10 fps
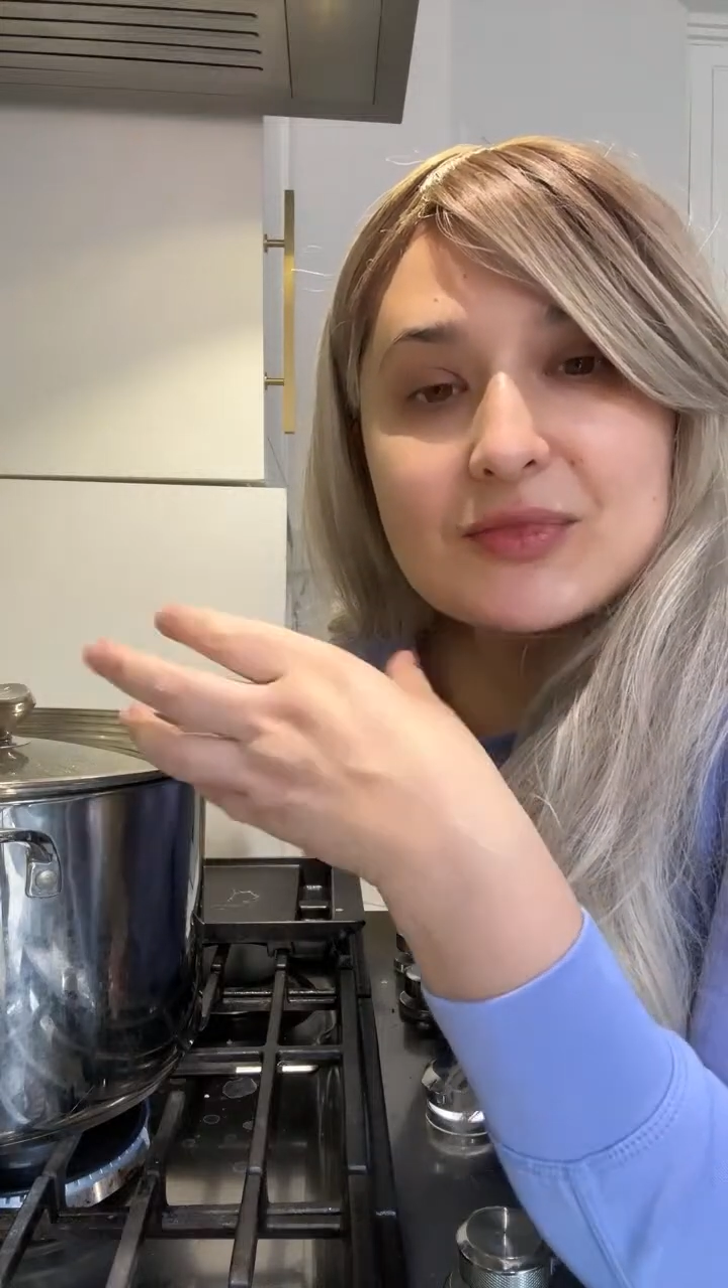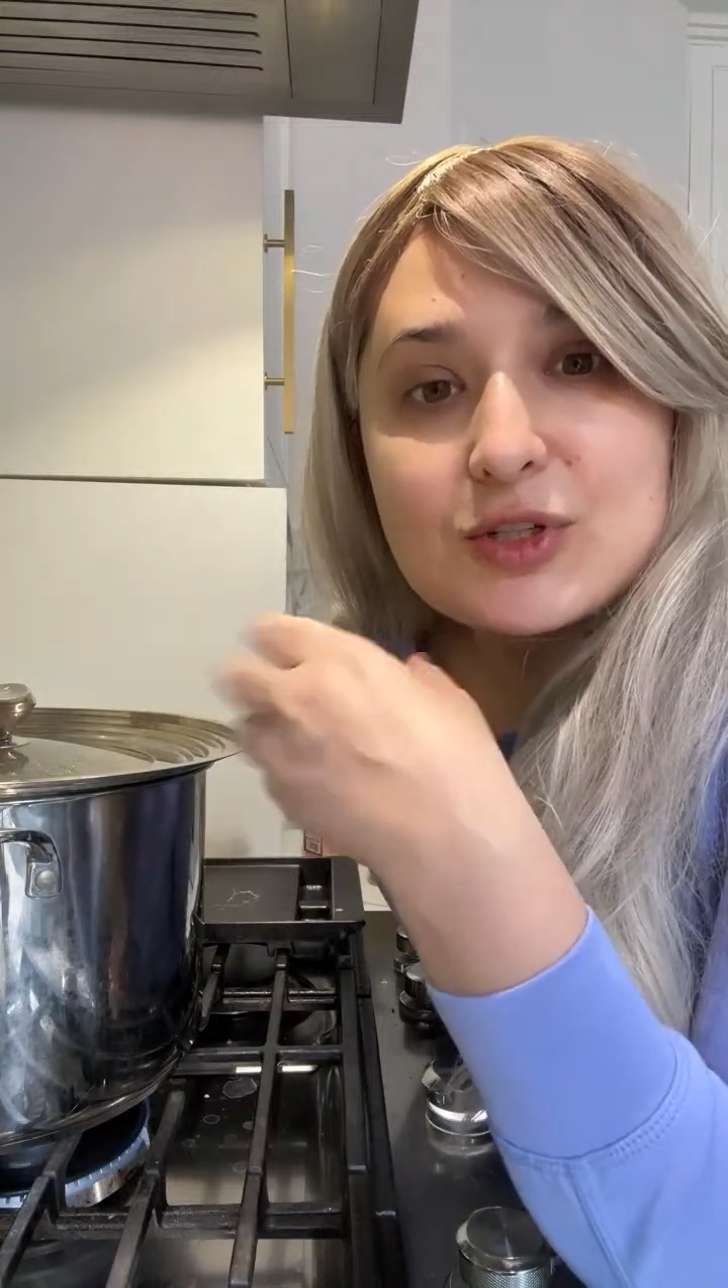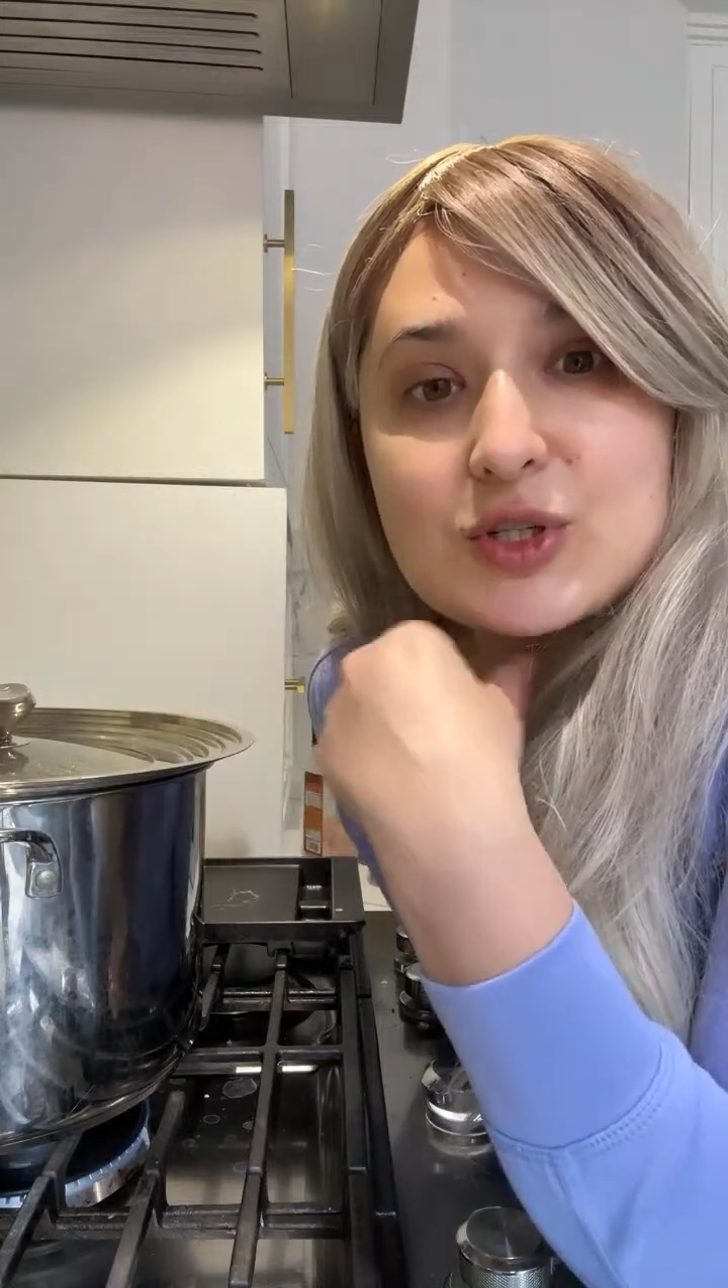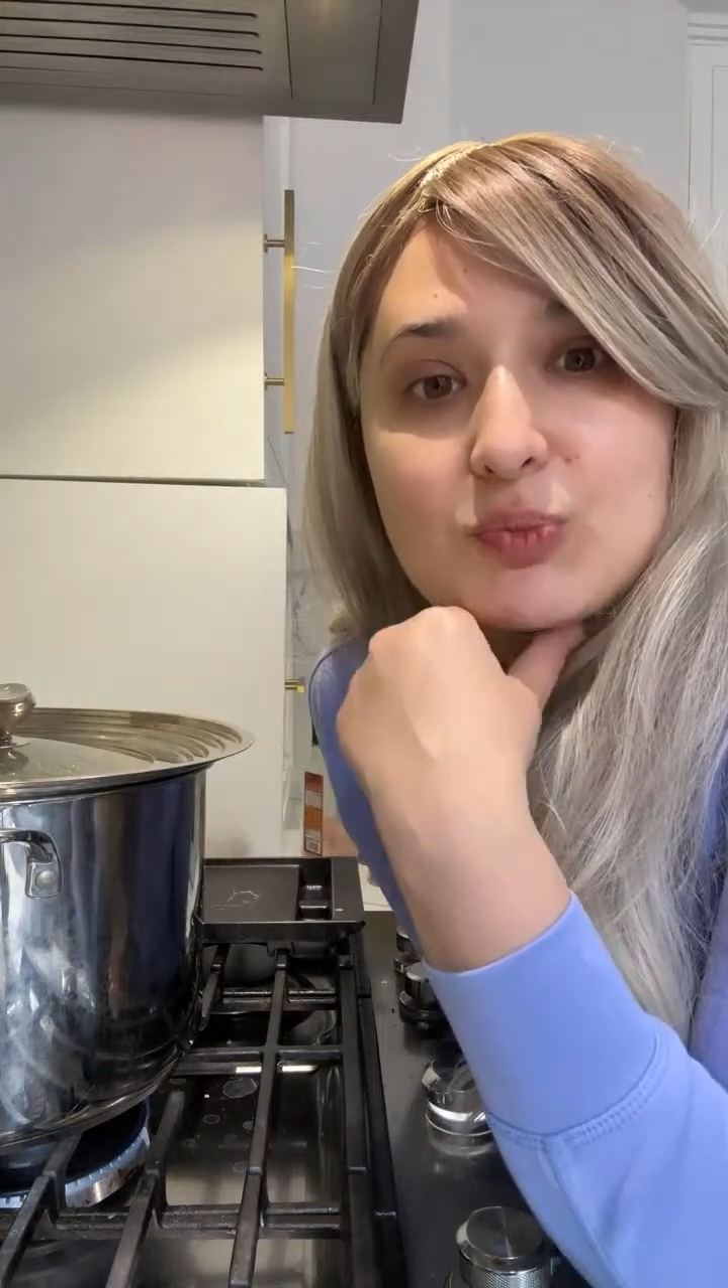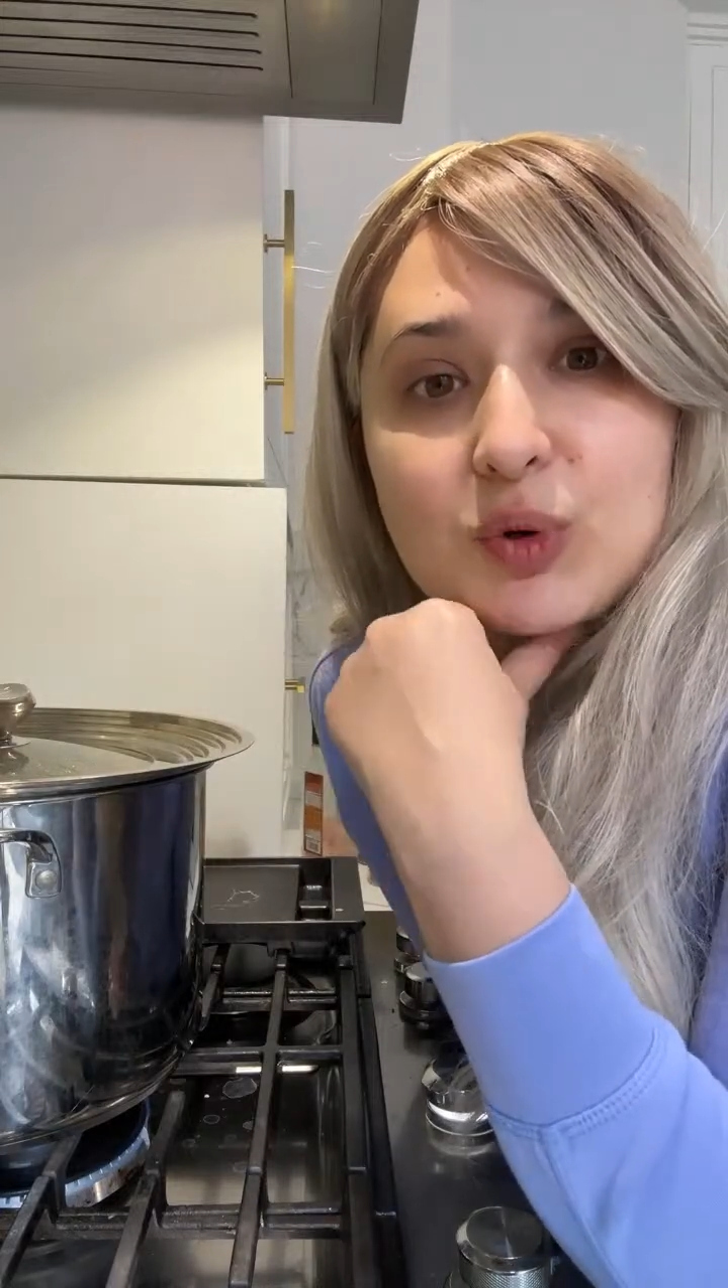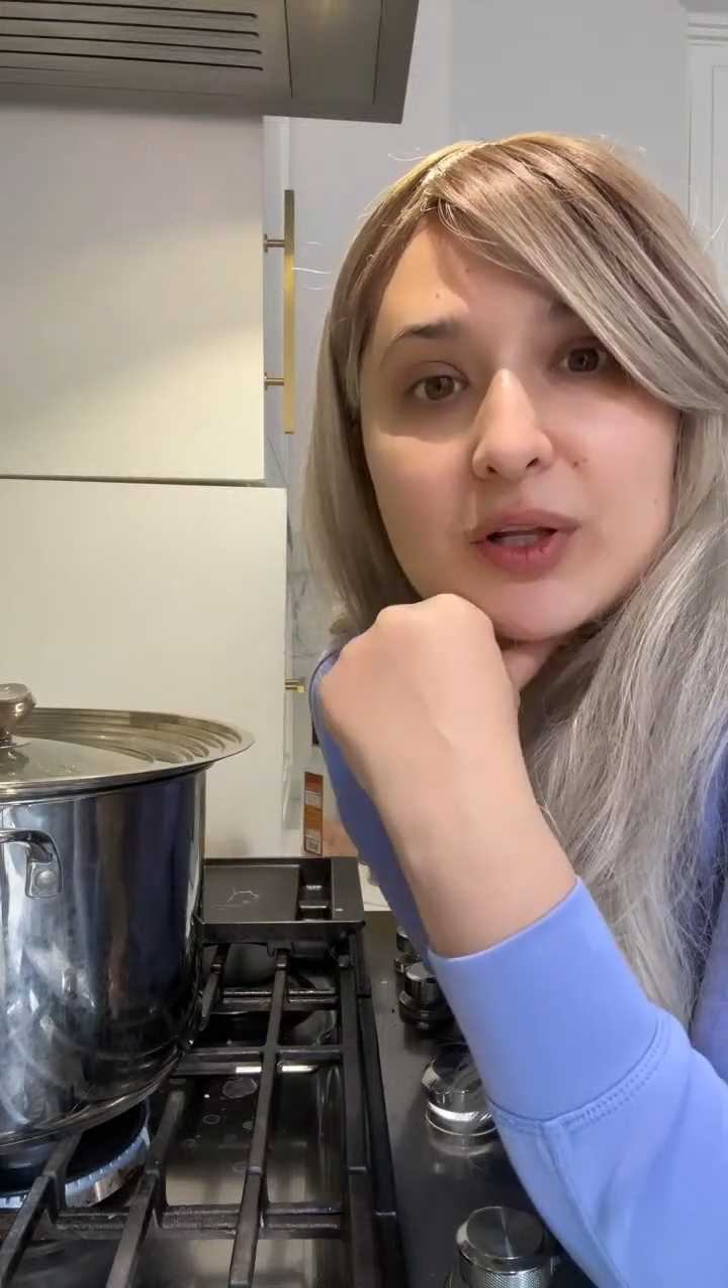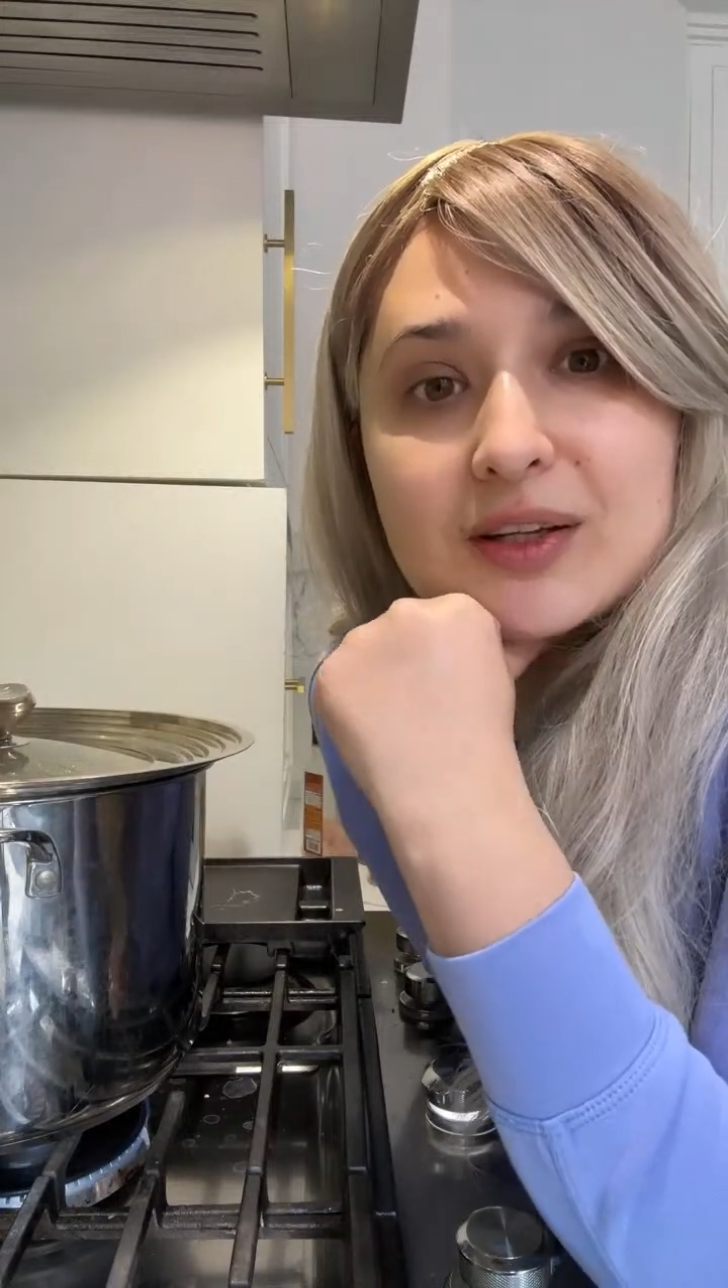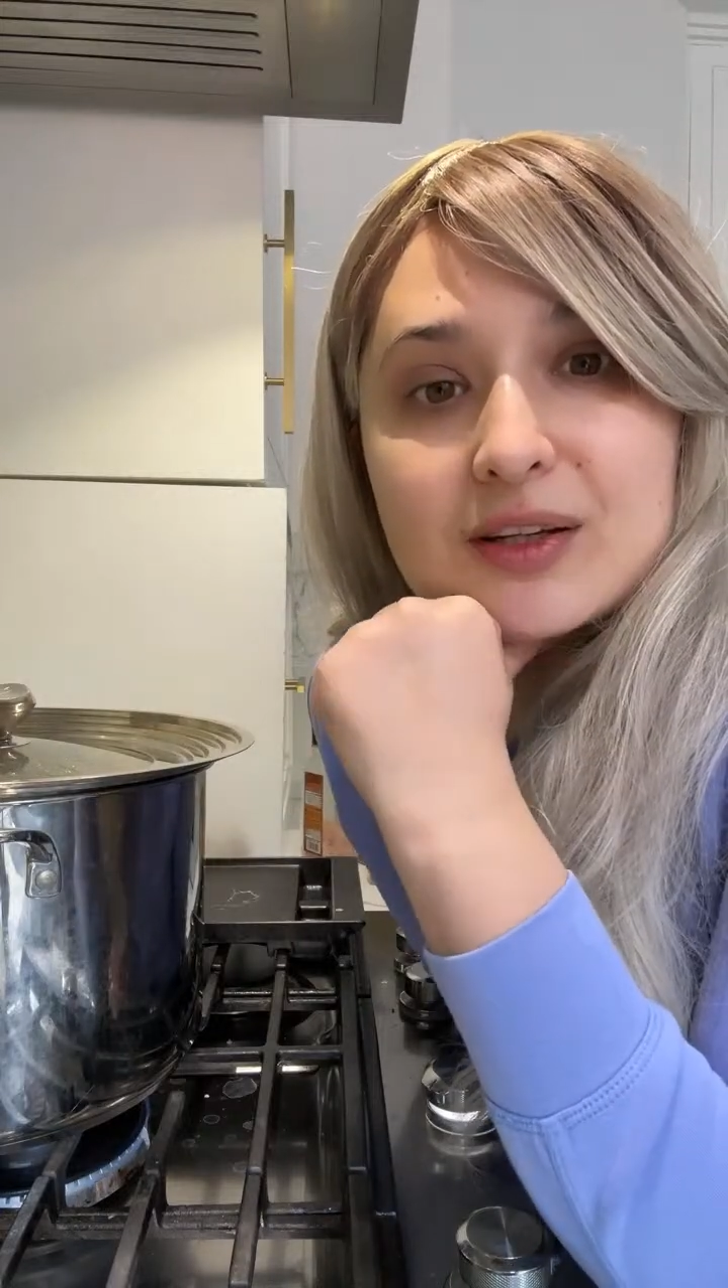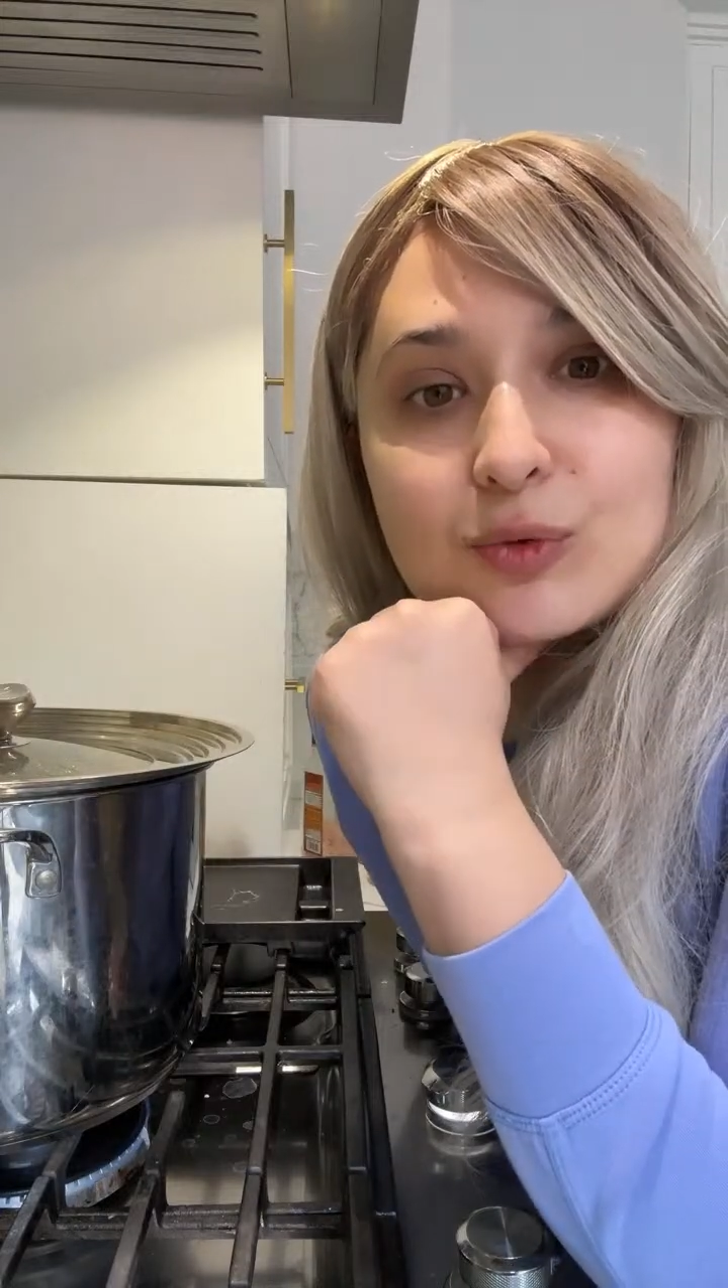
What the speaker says: you just boil it